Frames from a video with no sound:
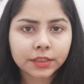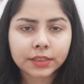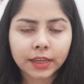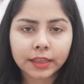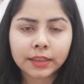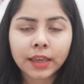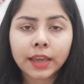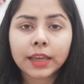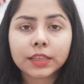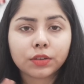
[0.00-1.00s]
skin,
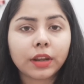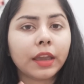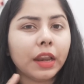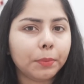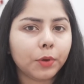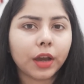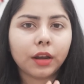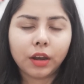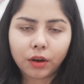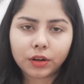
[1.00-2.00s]
it's gonna help you a
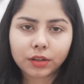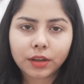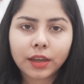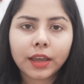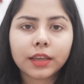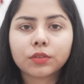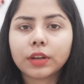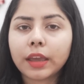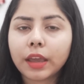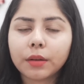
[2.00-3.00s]
lot. It's
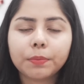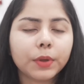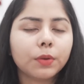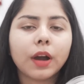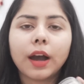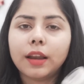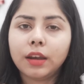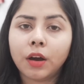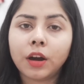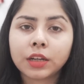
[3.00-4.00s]
gonna help you a
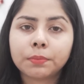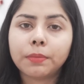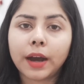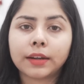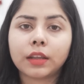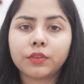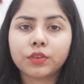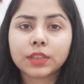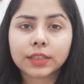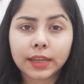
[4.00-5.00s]
lot. But if
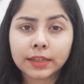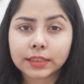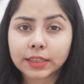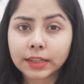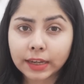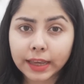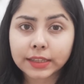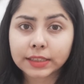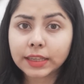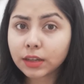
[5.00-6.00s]
your skin doesn't like
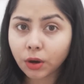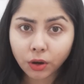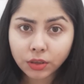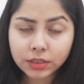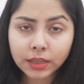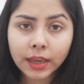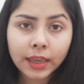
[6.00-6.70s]
silicones,